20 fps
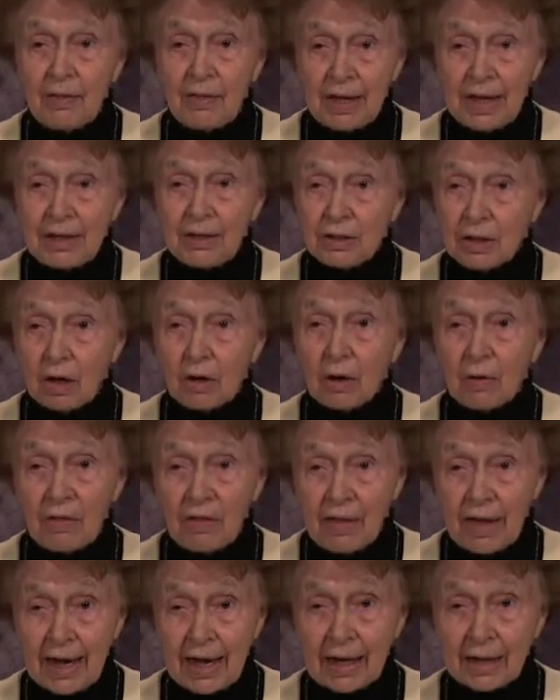These are
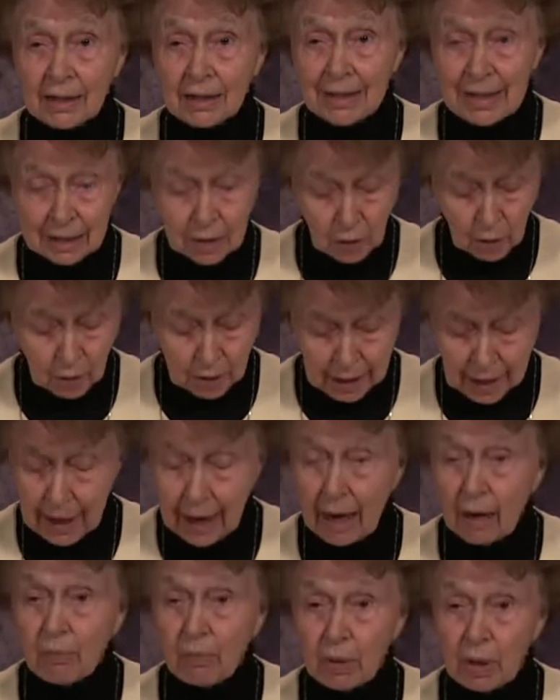things that's going to
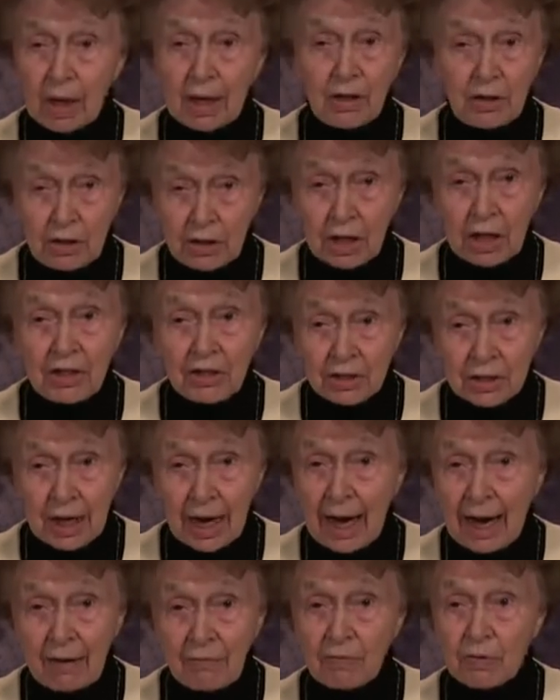happen
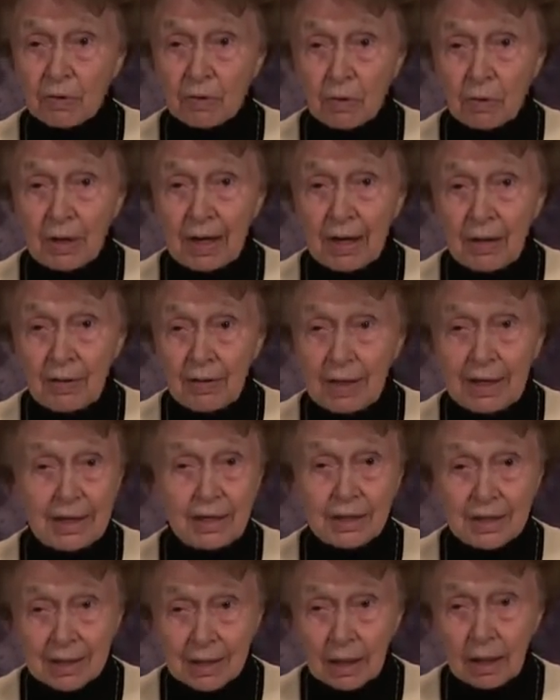just after
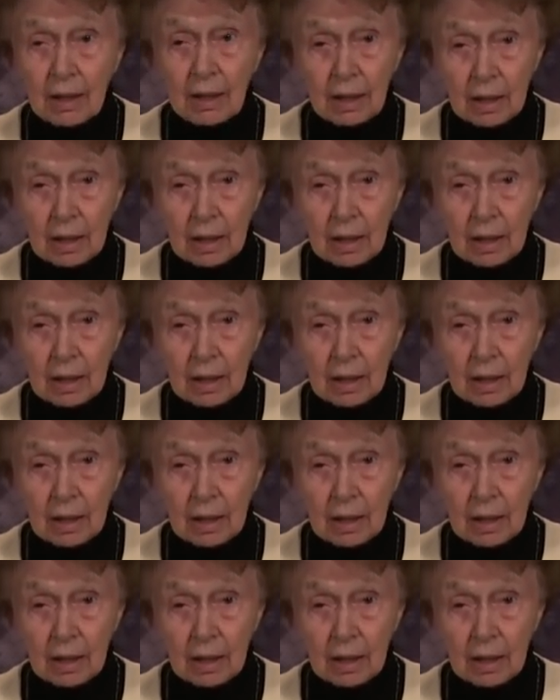these